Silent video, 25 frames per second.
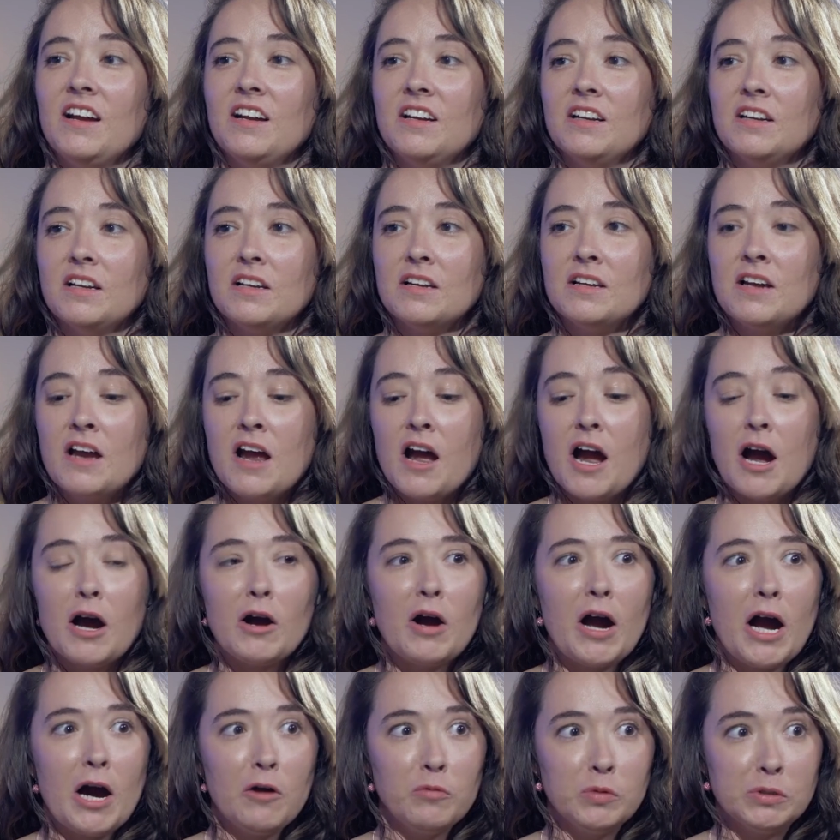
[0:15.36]
and
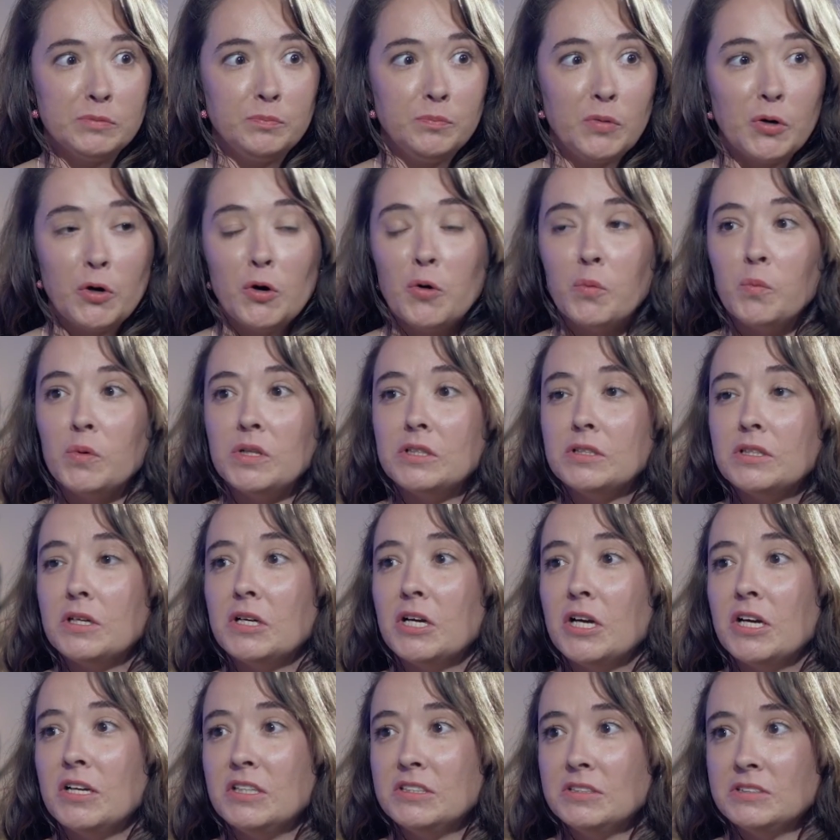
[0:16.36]
I was born with
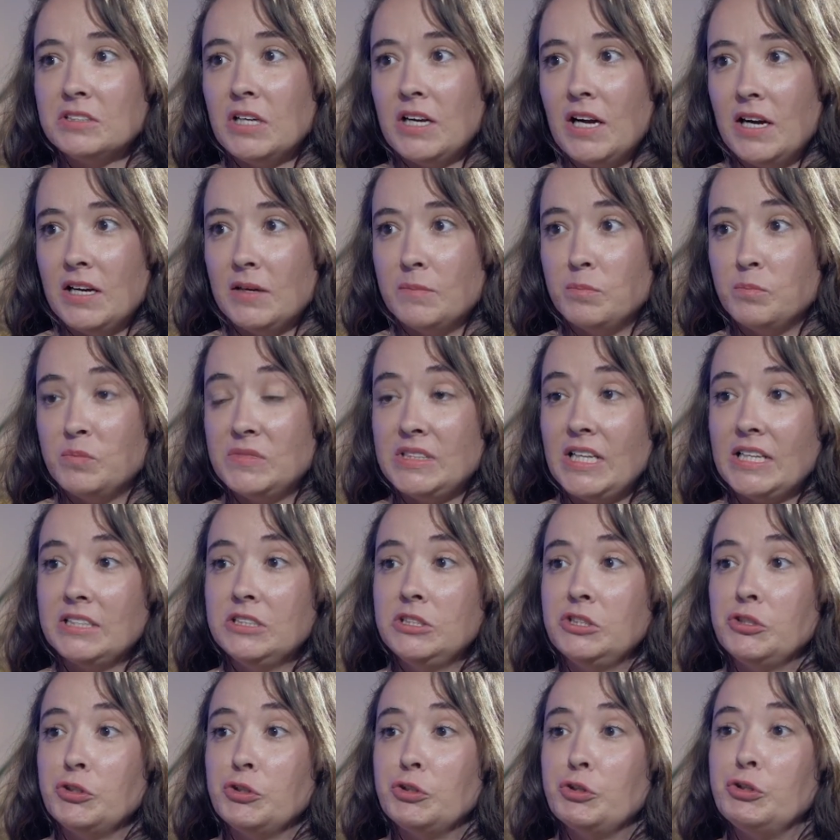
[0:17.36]
a
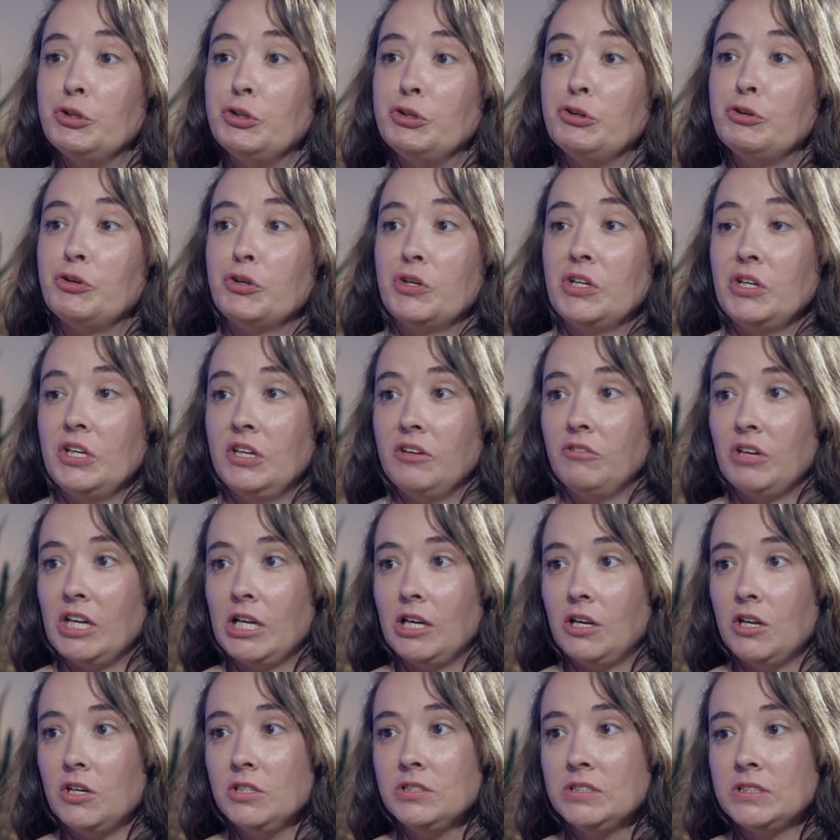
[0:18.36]
sensorineural
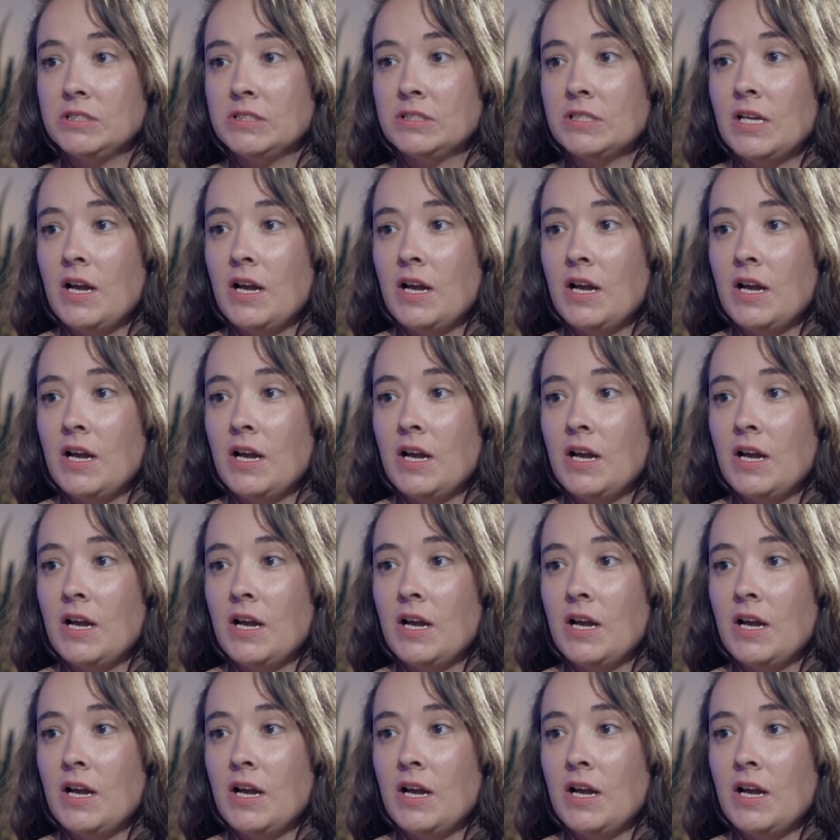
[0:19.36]
hearing loss,